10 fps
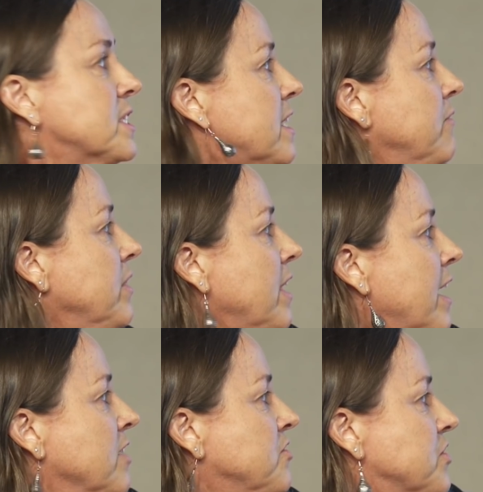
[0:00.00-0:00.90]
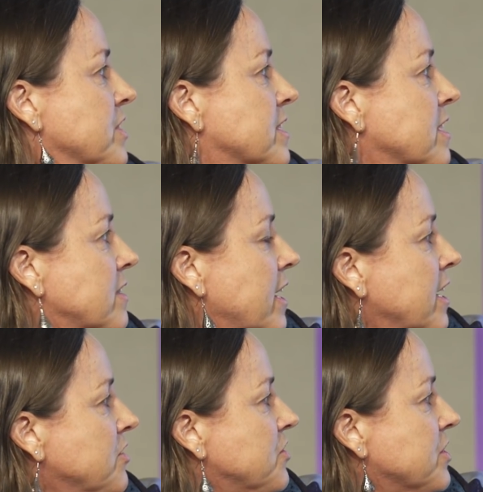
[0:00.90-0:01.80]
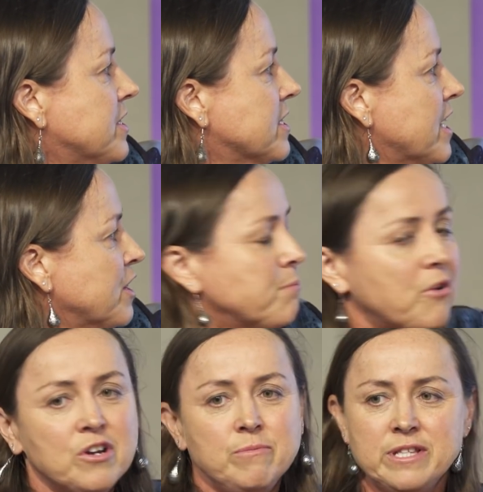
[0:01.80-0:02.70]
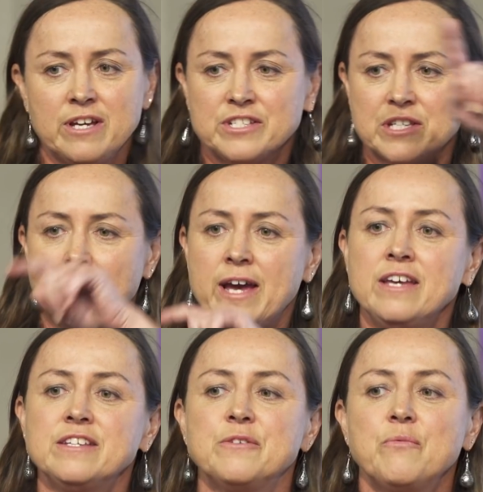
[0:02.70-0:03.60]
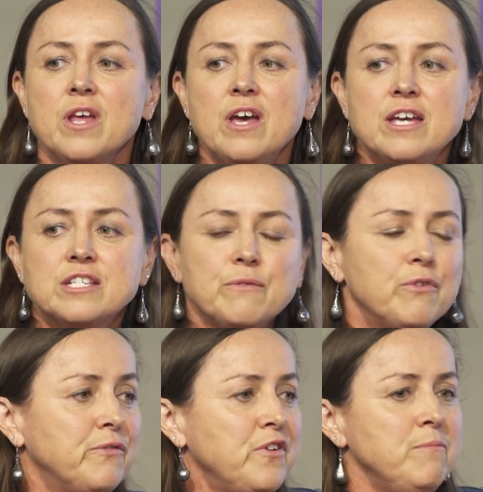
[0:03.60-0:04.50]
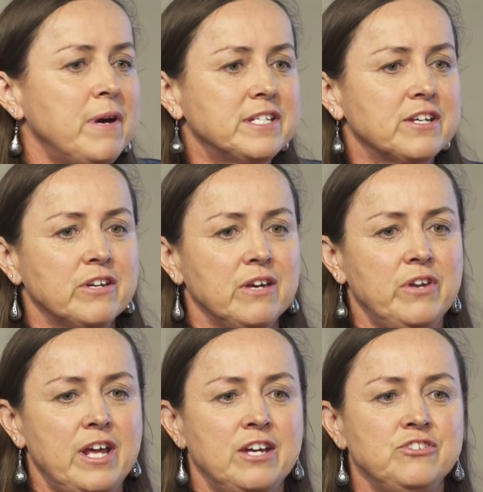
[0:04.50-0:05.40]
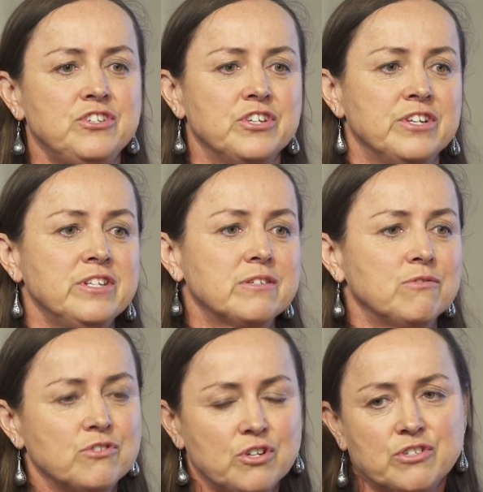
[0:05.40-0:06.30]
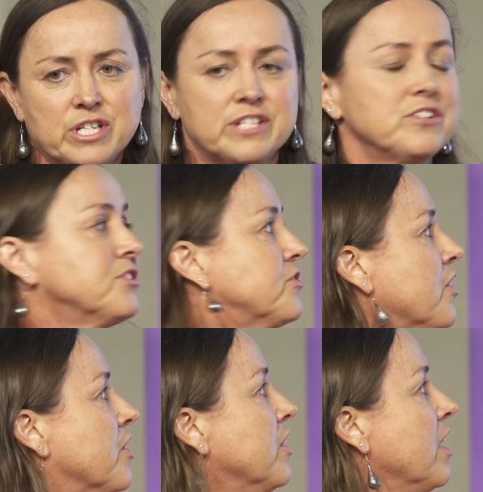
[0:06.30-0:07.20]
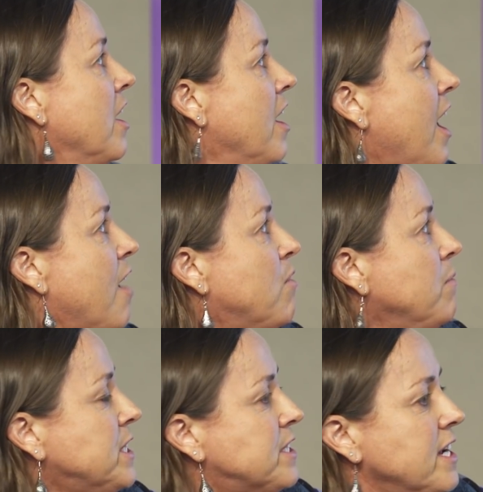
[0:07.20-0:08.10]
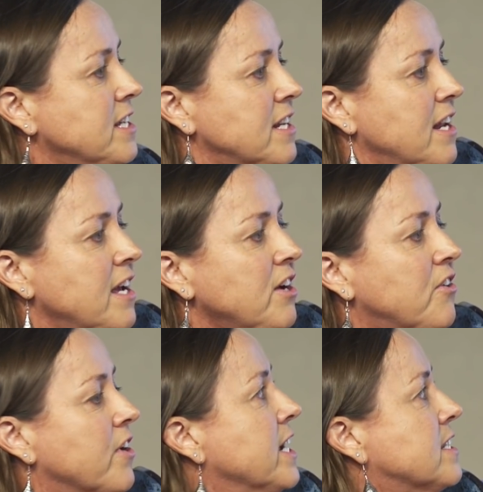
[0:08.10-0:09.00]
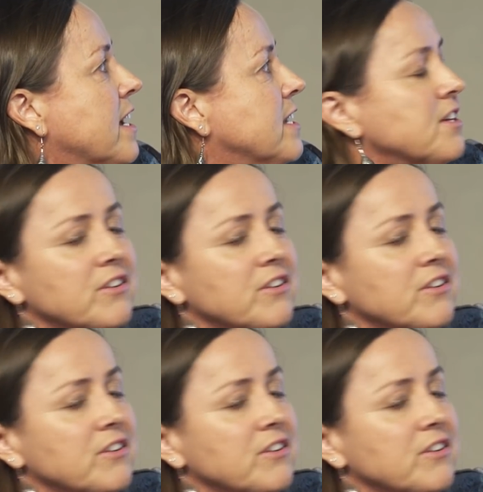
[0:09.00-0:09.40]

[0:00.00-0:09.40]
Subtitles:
given androgens, and the androgens are down the bottom in those squares. And so for a few months they were given androgens or testosterone, and what we see is an increase as they were